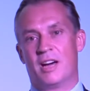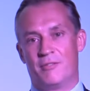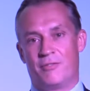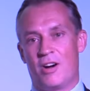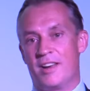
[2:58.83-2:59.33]

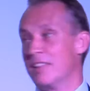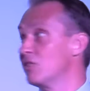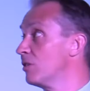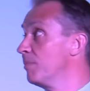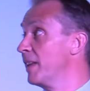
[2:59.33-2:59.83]
and
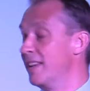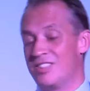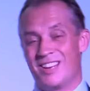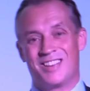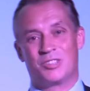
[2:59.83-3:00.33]
finance
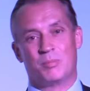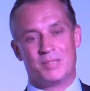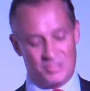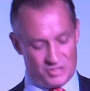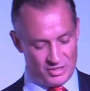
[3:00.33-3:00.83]
international
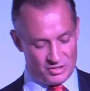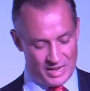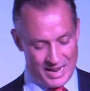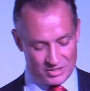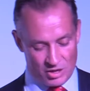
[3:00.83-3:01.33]
businesses
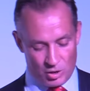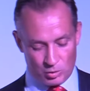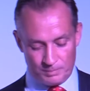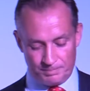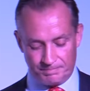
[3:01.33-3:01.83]
as a
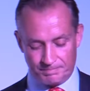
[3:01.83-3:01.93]
whole.